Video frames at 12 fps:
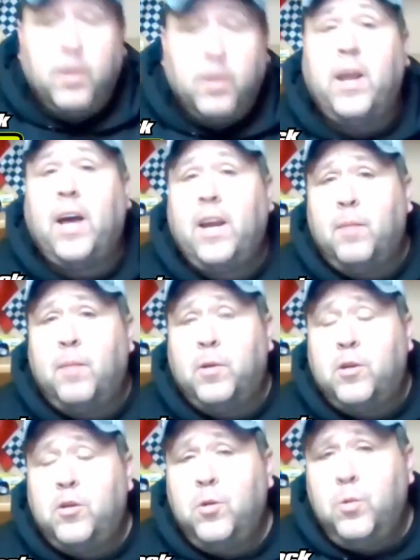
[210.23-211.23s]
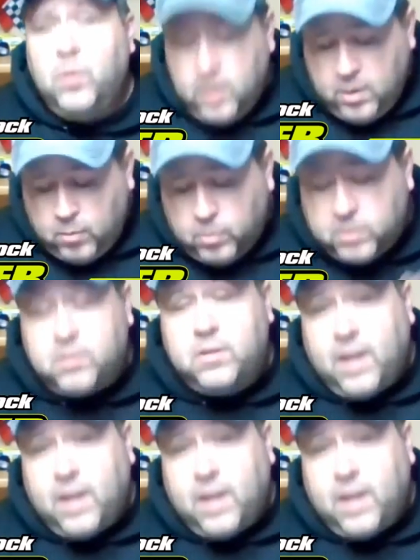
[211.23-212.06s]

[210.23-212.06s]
But night number 2 was